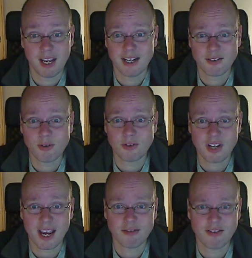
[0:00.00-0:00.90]
it turns
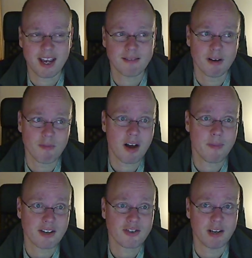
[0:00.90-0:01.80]
out that my mom
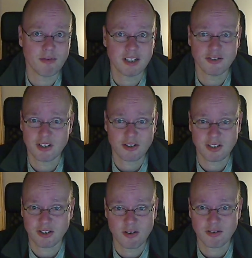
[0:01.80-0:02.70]
actually is just
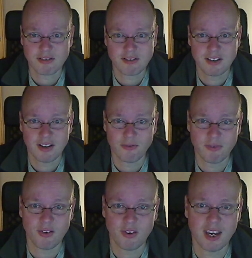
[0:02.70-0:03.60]
as hooked on
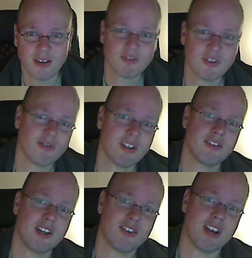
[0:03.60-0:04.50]
video games
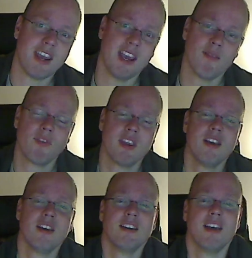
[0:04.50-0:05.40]
as I am.
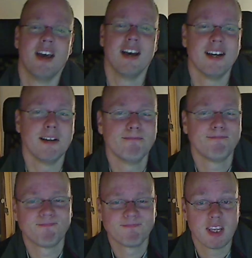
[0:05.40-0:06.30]

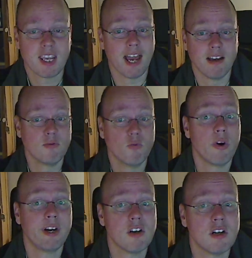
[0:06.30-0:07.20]
Yeah,
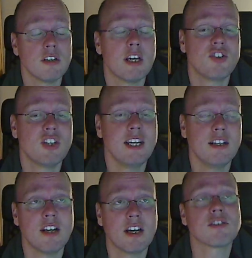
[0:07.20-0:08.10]
worried not that
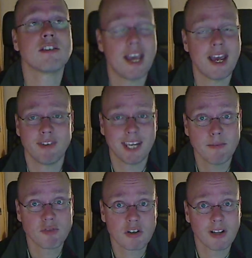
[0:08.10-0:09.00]
she doesn't have a
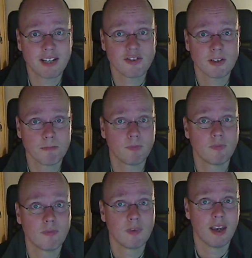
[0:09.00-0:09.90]
games collection.
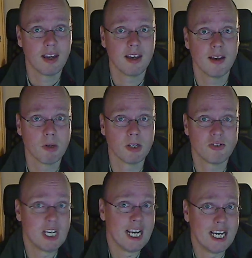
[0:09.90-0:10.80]
But
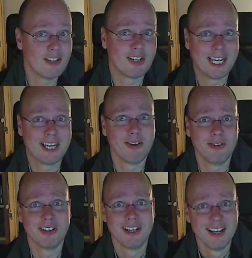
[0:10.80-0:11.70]
she easily
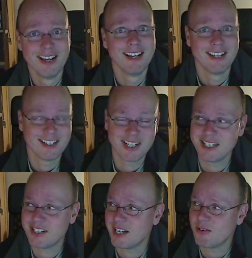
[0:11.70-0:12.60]
could. She
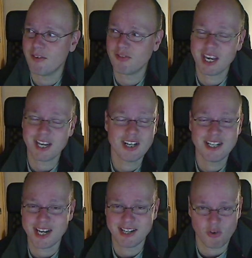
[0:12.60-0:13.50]
easily could have.
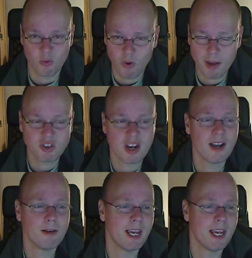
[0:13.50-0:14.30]
Actually, she has her own website,